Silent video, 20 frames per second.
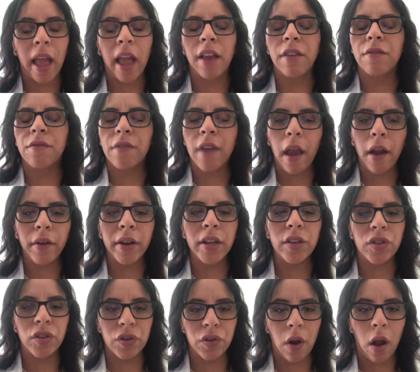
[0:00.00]
and very
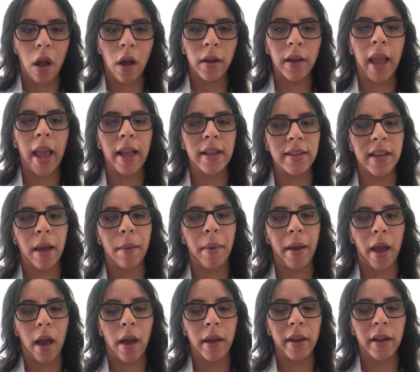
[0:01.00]
strong
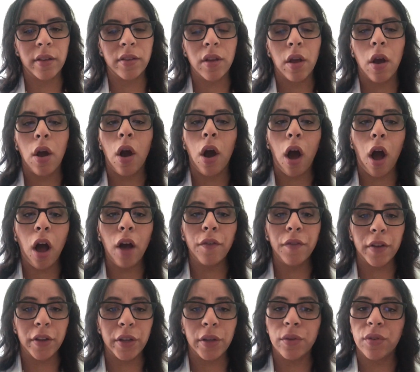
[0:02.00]
antibiotics
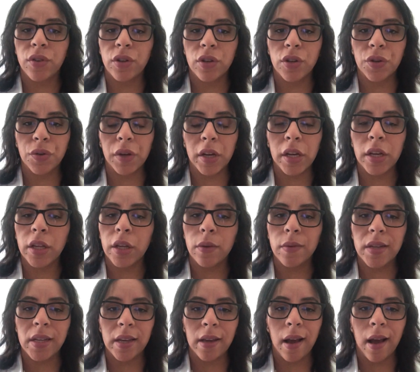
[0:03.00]
often used to treat
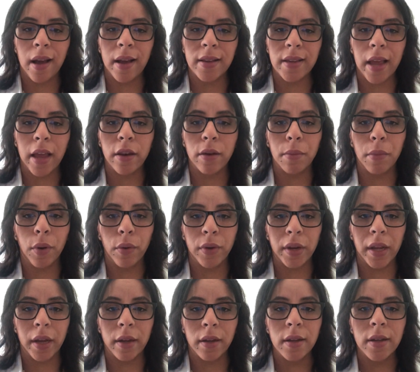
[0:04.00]
UTIs and
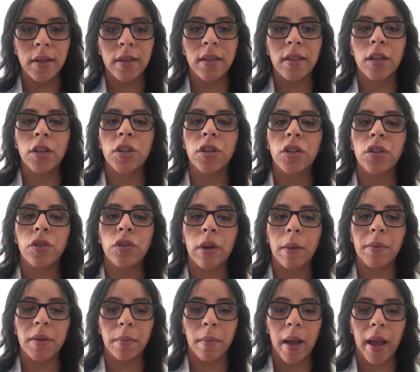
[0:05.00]
pneumonia such as
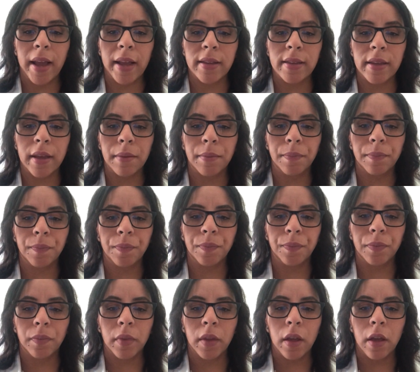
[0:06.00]
streptomycin.
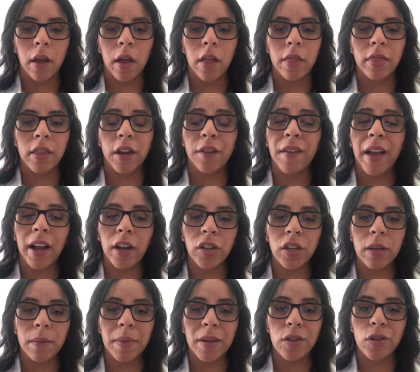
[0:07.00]
There have
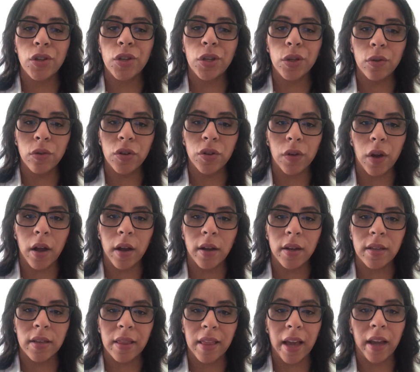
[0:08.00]
actually been 2
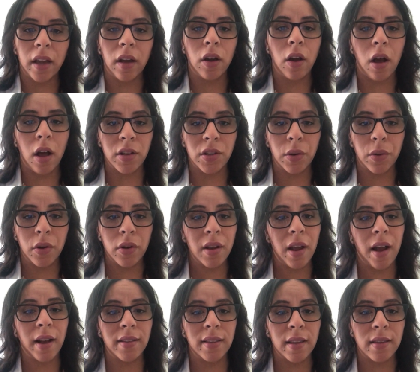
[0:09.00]
drugs that can cause
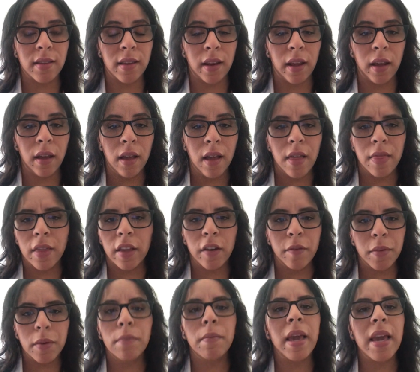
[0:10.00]
ototoxicity that have
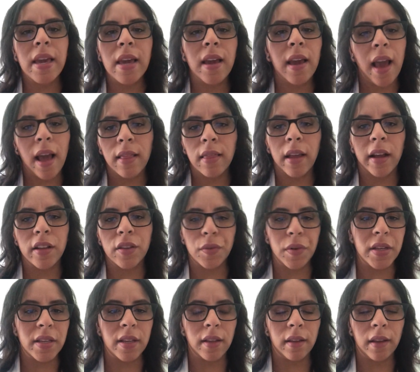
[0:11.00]
been making headlines
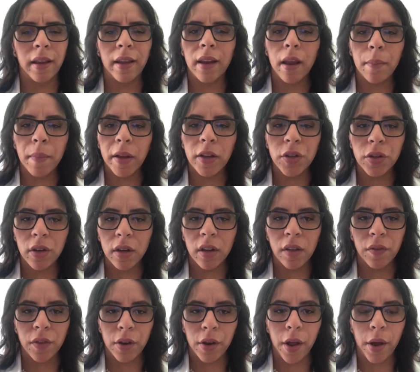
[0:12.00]
recently, and I bet you didn't
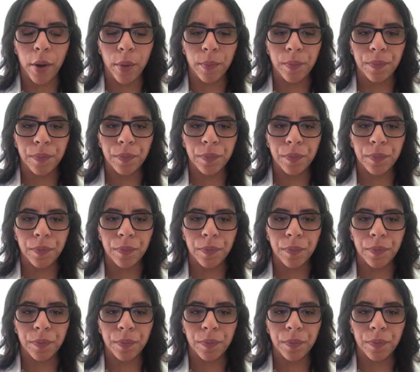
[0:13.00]
even know.